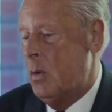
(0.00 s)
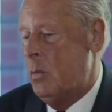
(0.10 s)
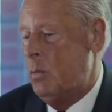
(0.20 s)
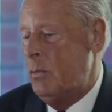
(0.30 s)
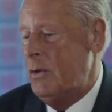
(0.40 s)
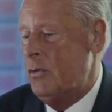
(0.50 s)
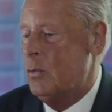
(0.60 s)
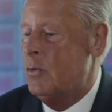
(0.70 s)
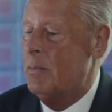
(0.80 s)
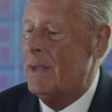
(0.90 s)
Will this
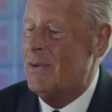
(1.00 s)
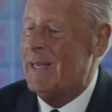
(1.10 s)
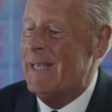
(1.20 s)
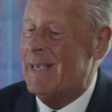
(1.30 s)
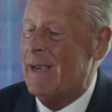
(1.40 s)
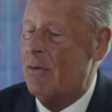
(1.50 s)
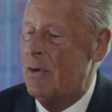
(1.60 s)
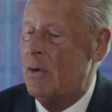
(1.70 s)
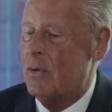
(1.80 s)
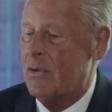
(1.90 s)
automatically
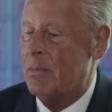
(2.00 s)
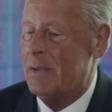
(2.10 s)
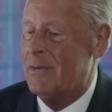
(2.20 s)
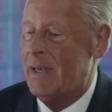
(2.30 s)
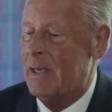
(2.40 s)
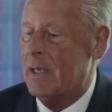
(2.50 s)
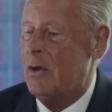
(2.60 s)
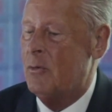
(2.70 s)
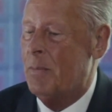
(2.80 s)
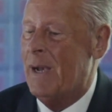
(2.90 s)
carry on if my tenant
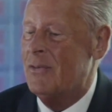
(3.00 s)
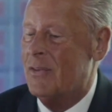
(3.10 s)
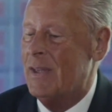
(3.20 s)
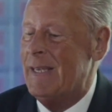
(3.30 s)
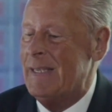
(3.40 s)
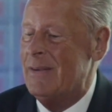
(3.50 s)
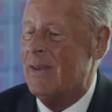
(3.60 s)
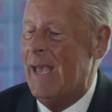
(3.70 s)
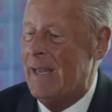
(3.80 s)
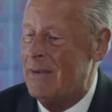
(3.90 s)
goes past the
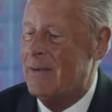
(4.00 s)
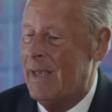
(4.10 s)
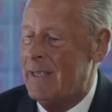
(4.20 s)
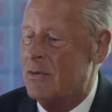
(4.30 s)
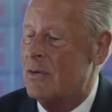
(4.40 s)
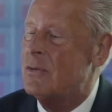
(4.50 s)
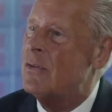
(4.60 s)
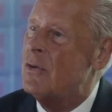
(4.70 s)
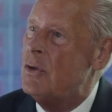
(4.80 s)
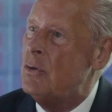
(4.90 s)
lease end date under
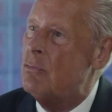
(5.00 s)
the new